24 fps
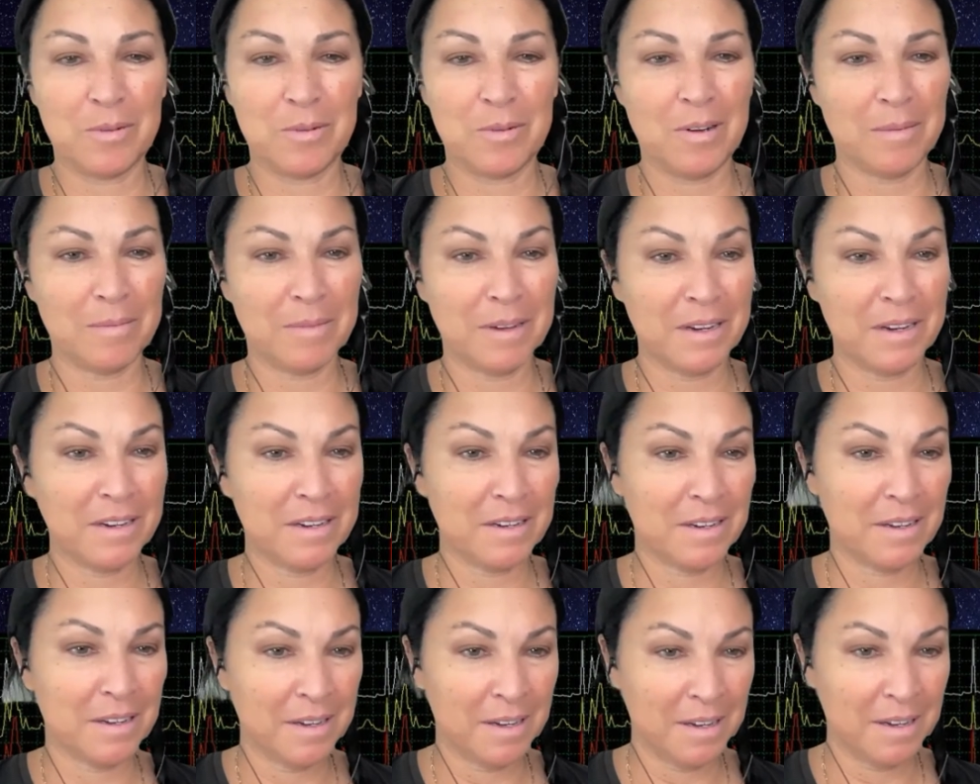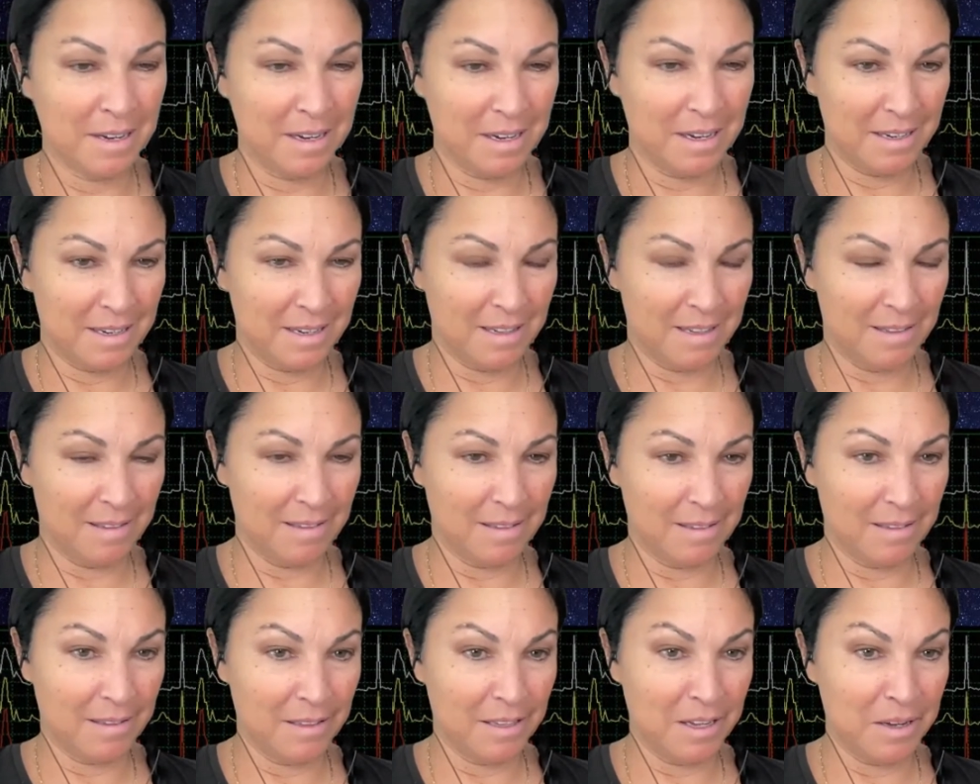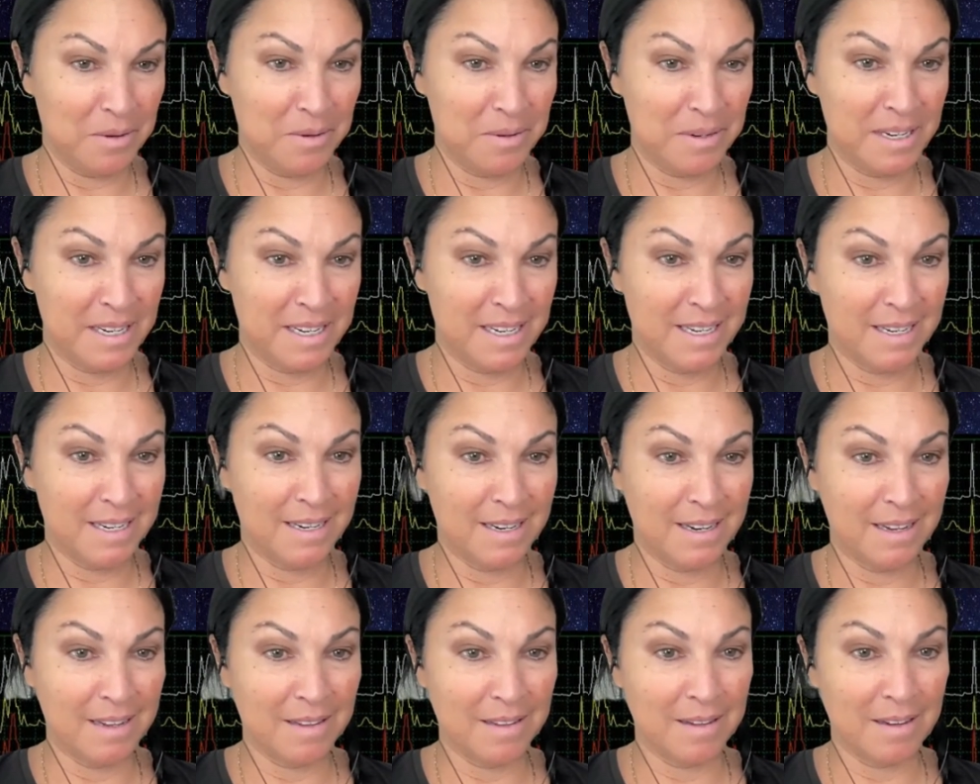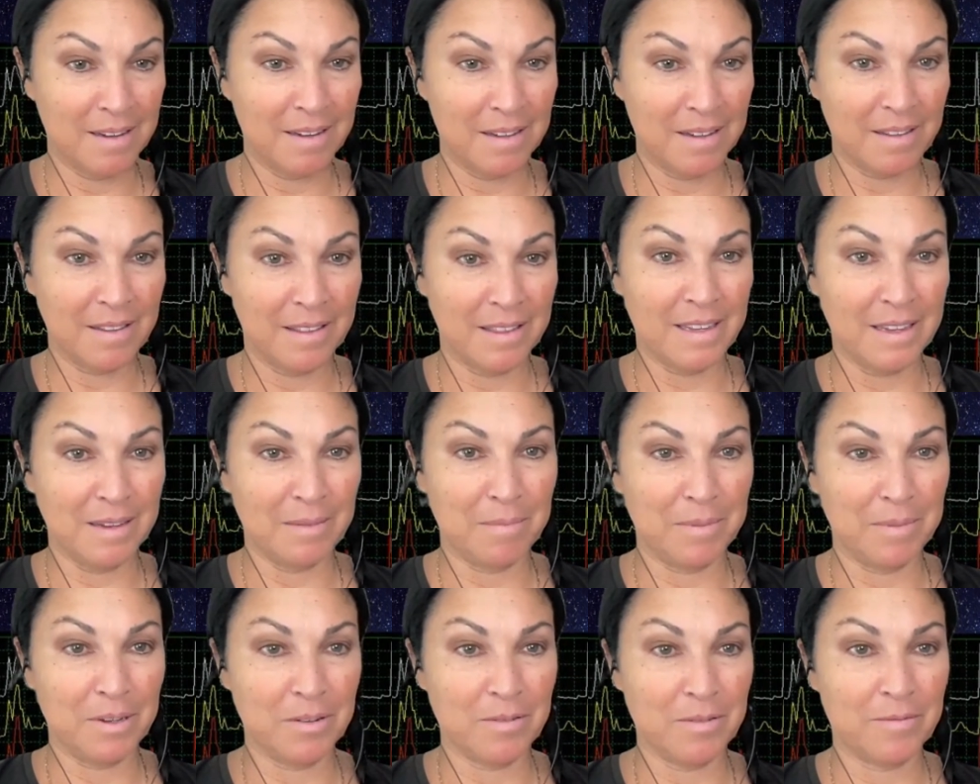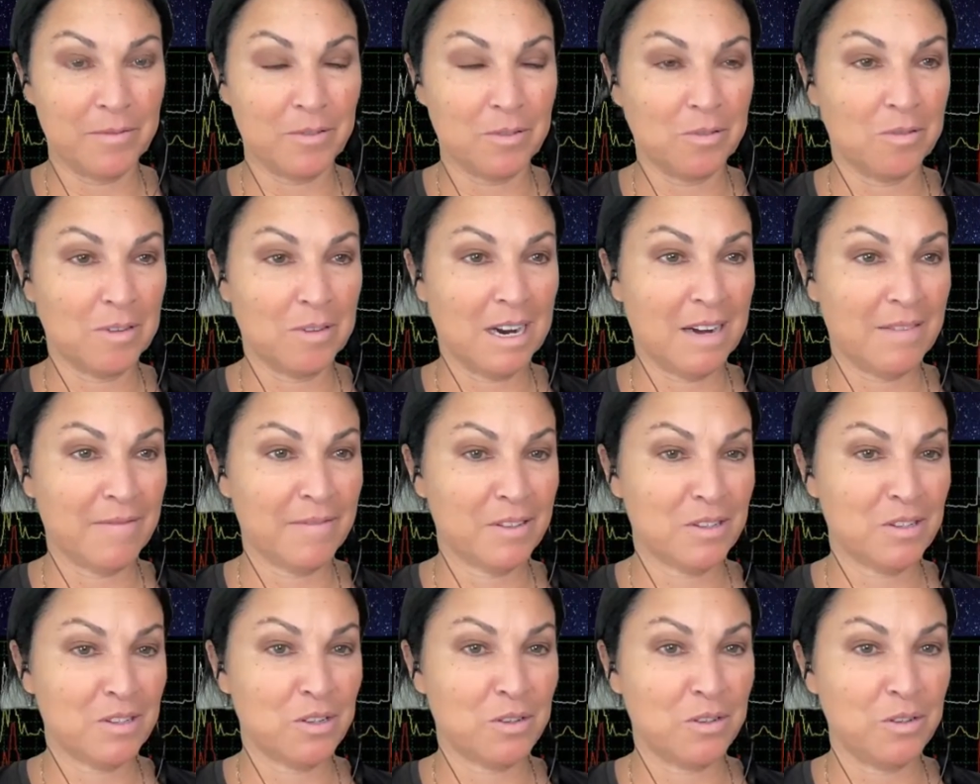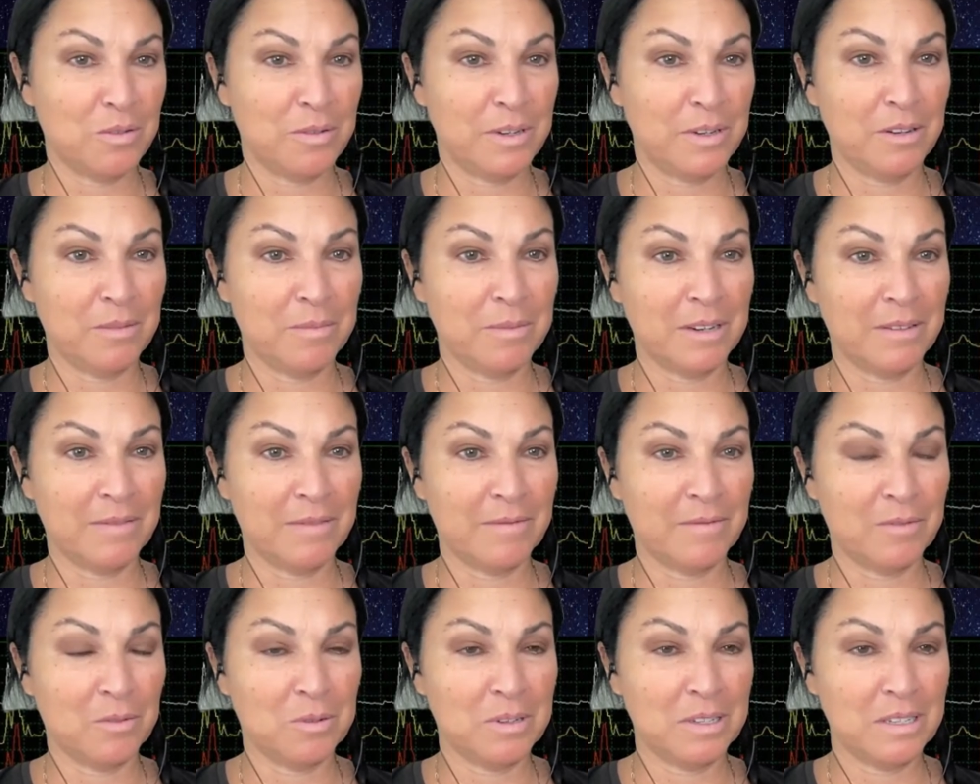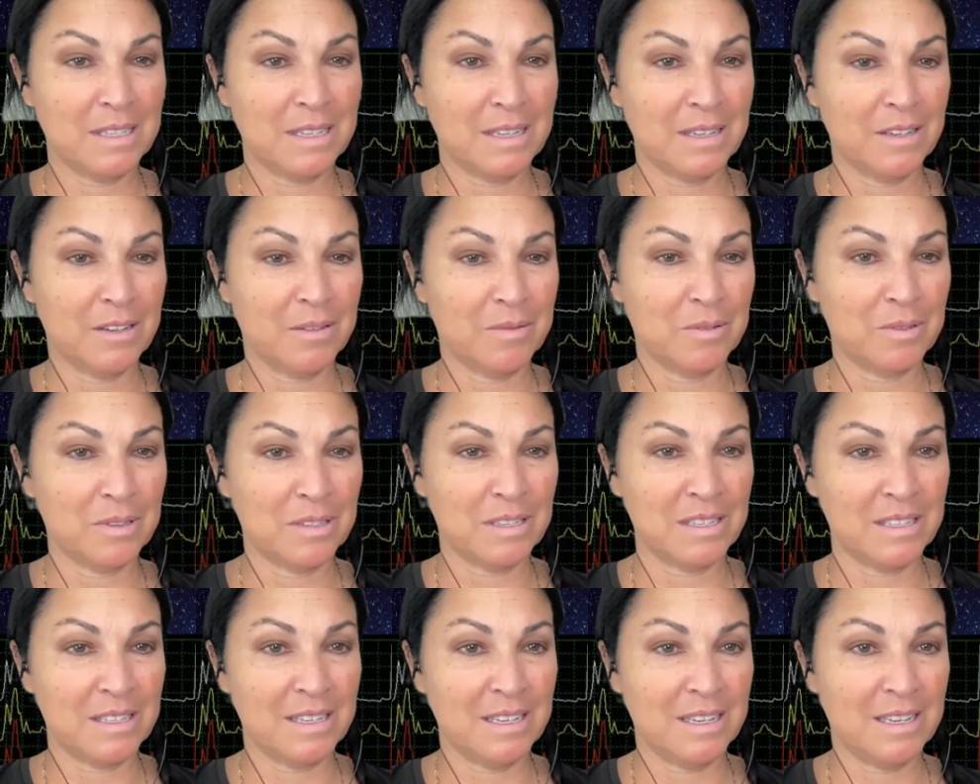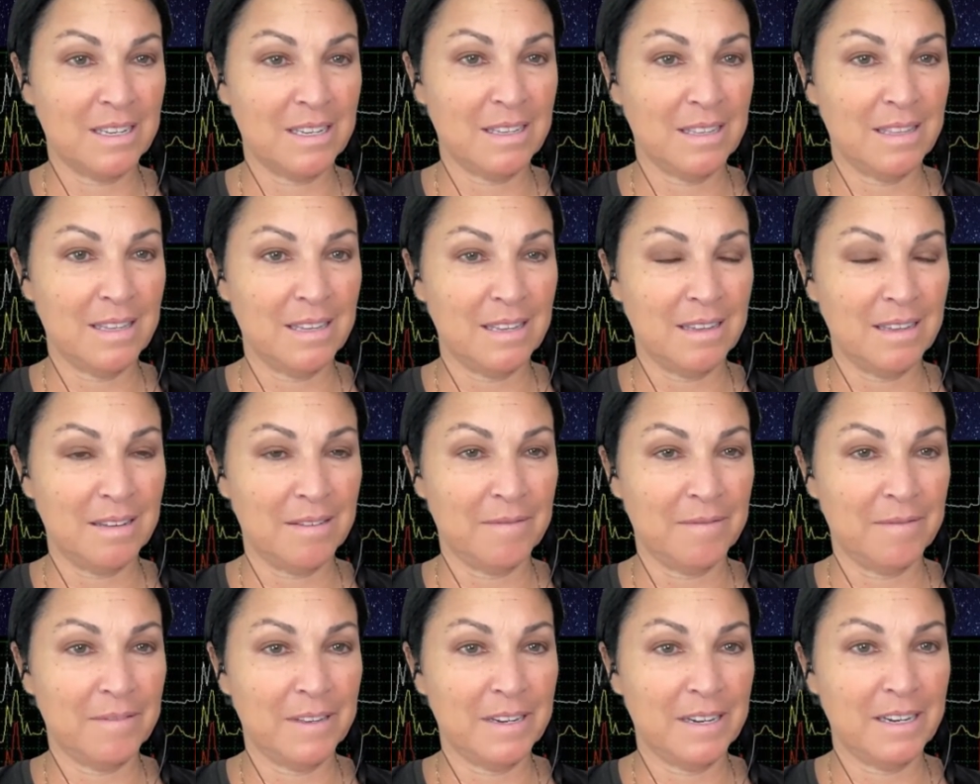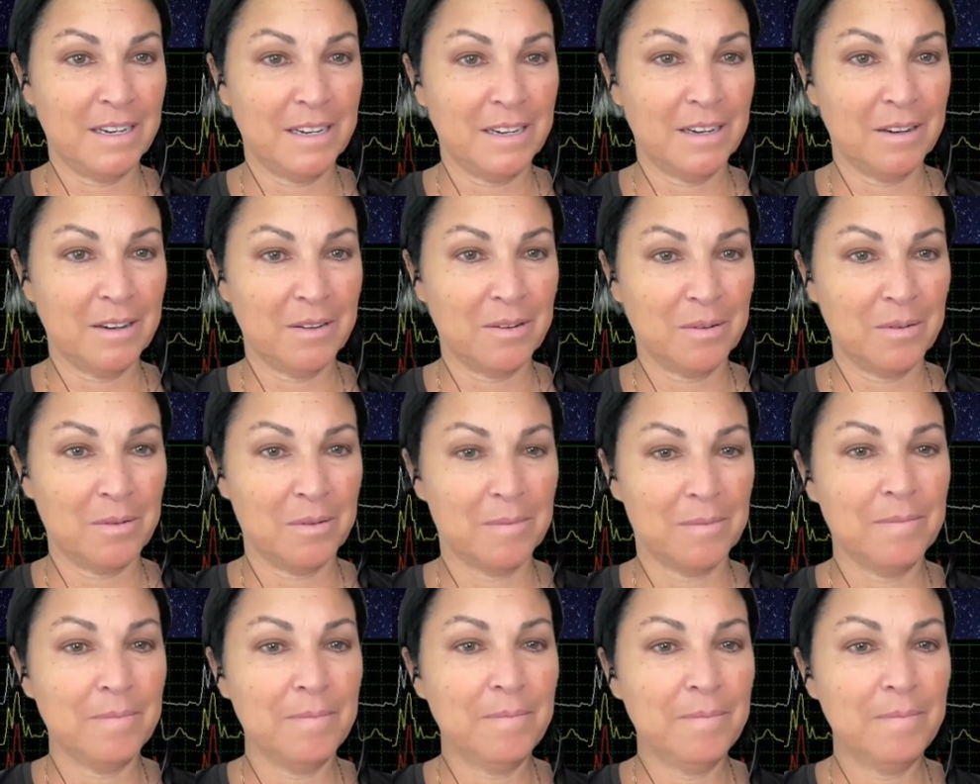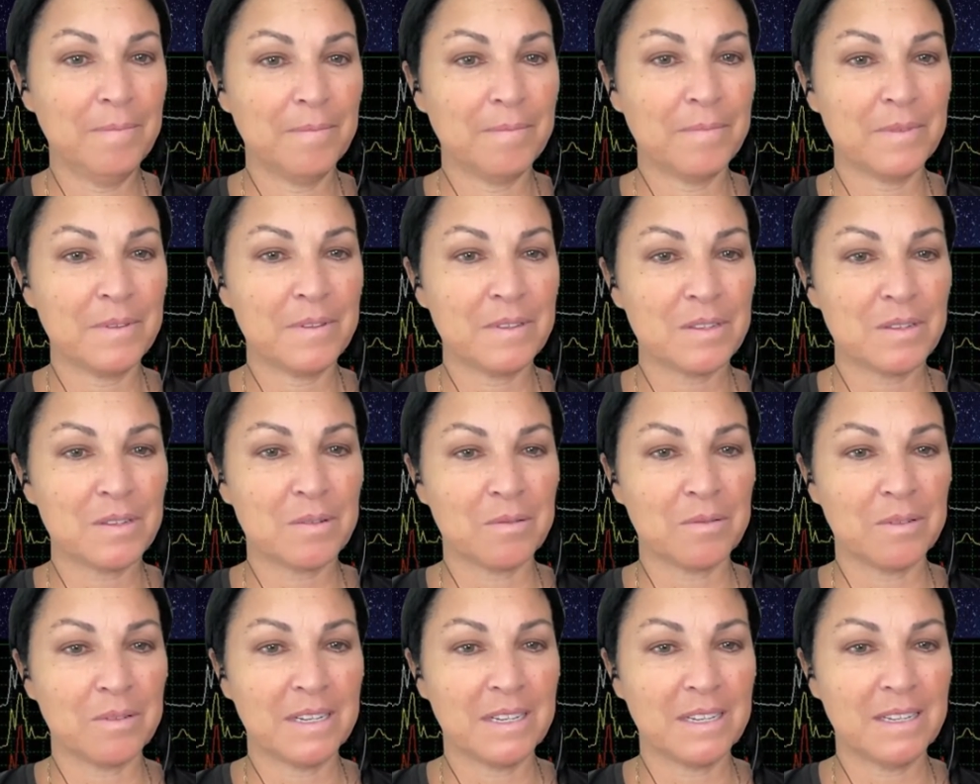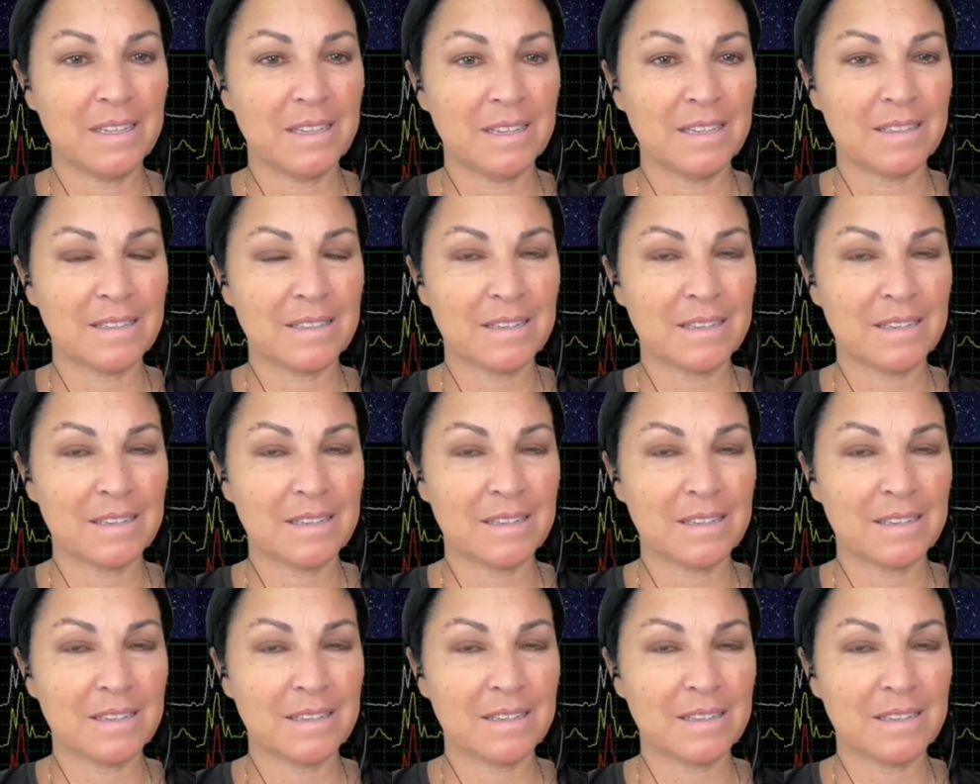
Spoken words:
I'm gonna load in the beautiful graphics so you'll hear my voice and you will see the video screen that's going